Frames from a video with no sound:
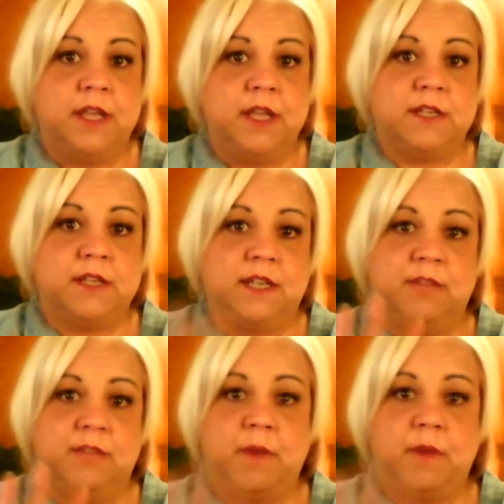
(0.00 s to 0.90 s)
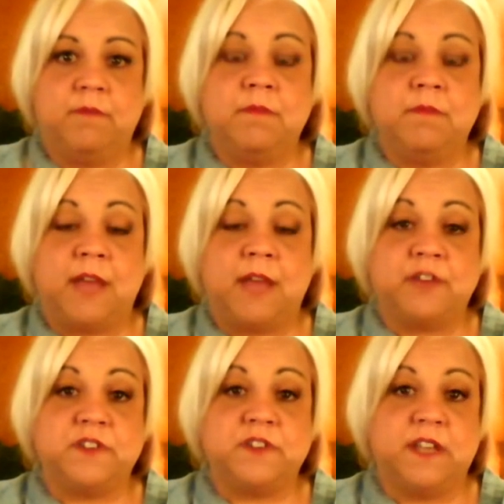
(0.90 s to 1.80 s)
It didn't give my
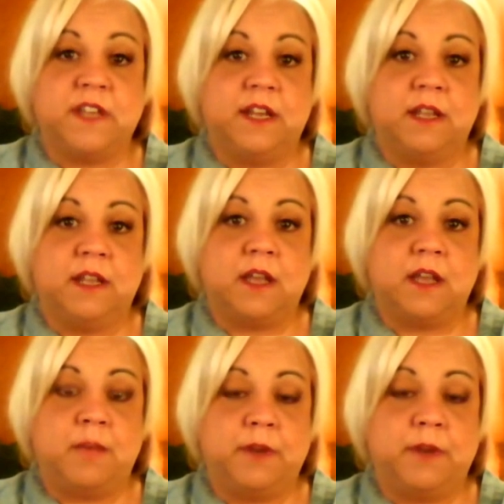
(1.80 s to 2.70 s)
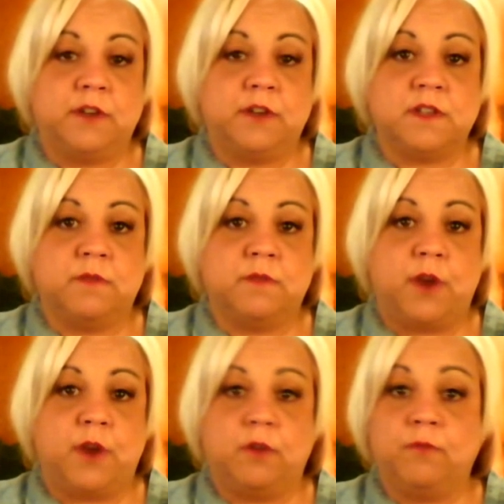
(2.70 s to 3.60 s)
lashes any appearance of
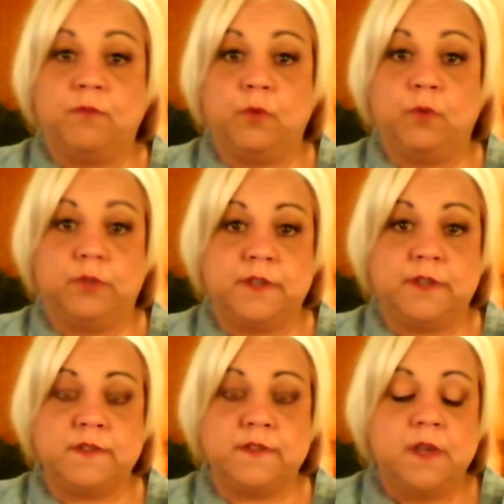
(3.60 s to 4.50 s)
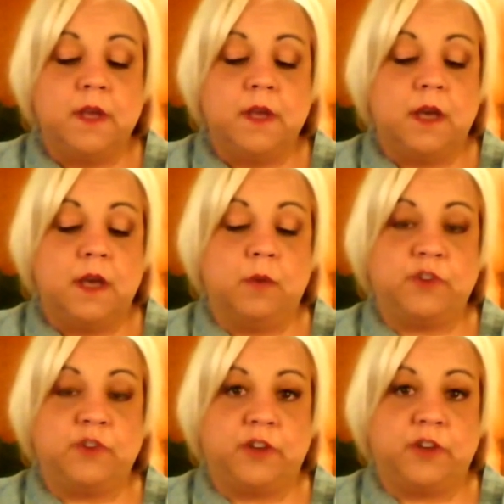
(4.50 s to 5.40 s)
greater fullness,
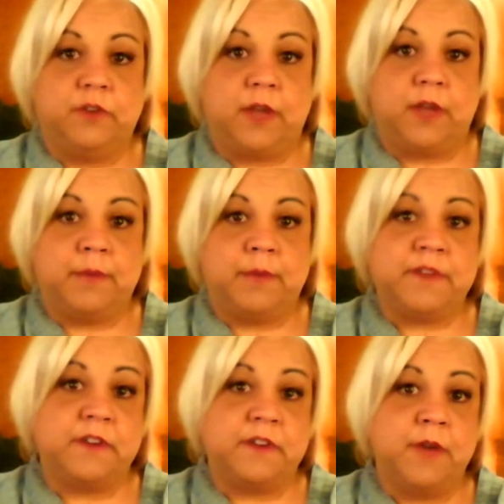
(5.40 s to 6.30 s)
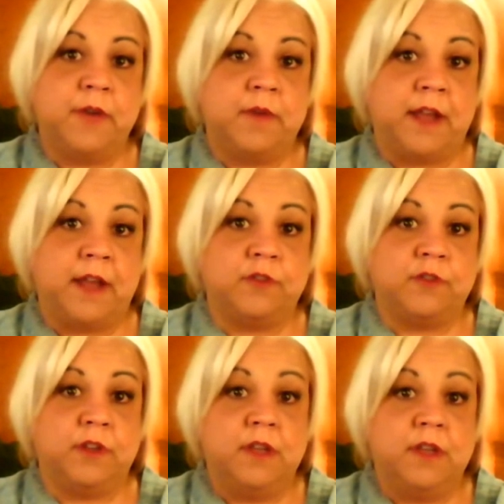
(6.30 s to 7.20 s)
which I do like, because I do have an
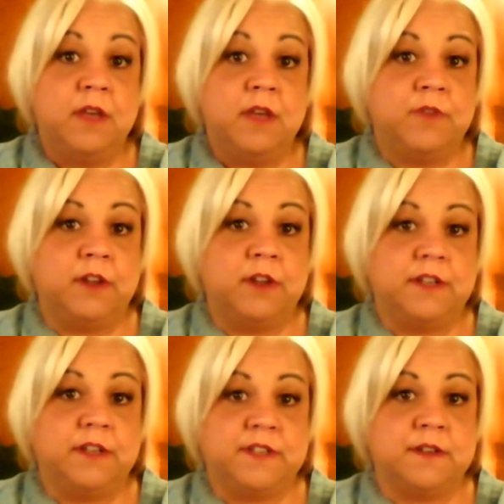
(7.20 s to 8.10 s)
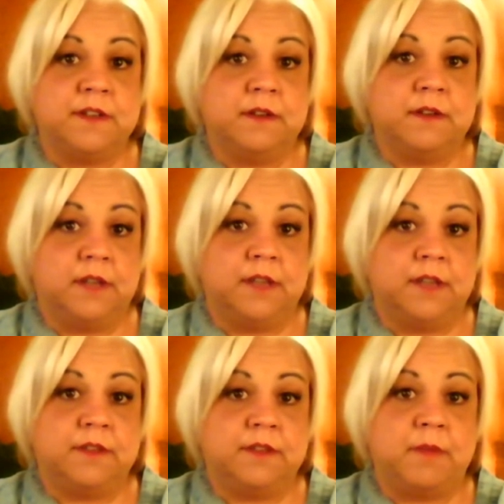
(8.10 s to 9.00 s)
actually fairly decent
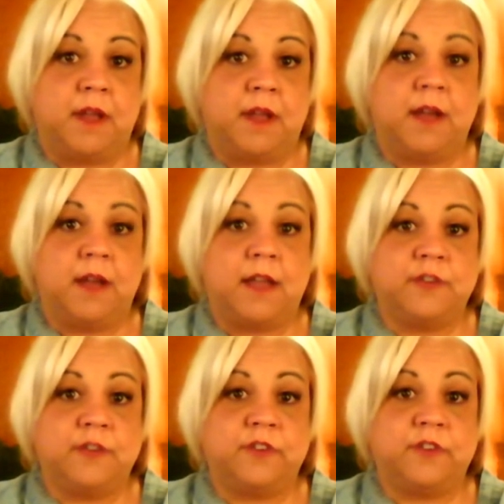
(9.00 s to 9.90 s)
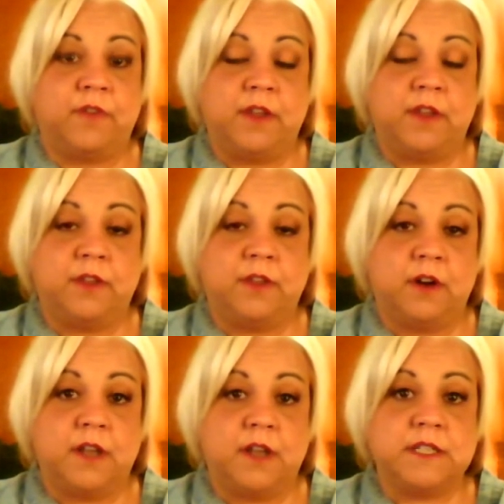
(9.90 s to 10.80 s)
length to my eyelashes. I find that they're a
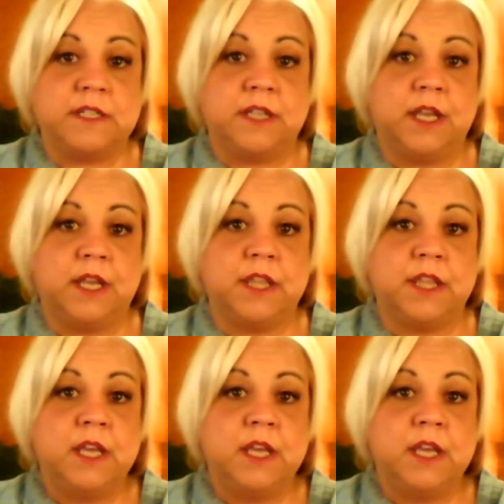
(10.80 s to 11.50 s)
nice length.